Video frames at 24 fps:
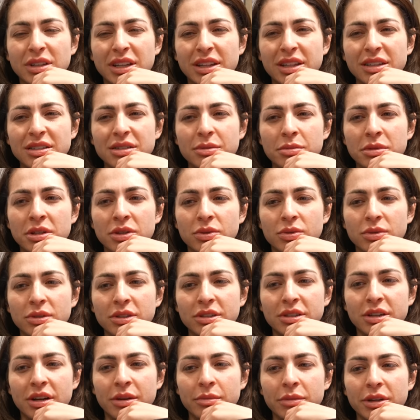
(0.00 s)
I think some of the only
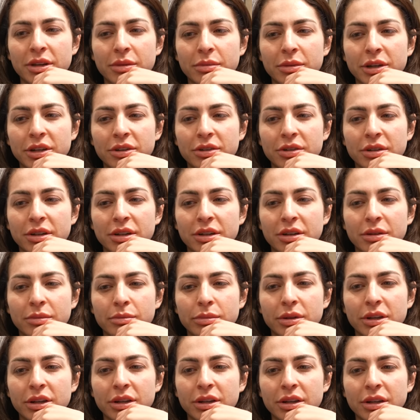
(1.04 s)
time that I'm like good at
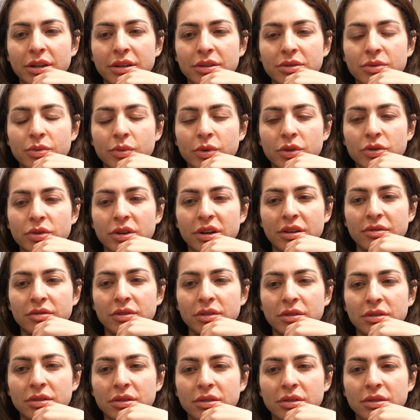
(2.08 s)
unplugging is when we travel.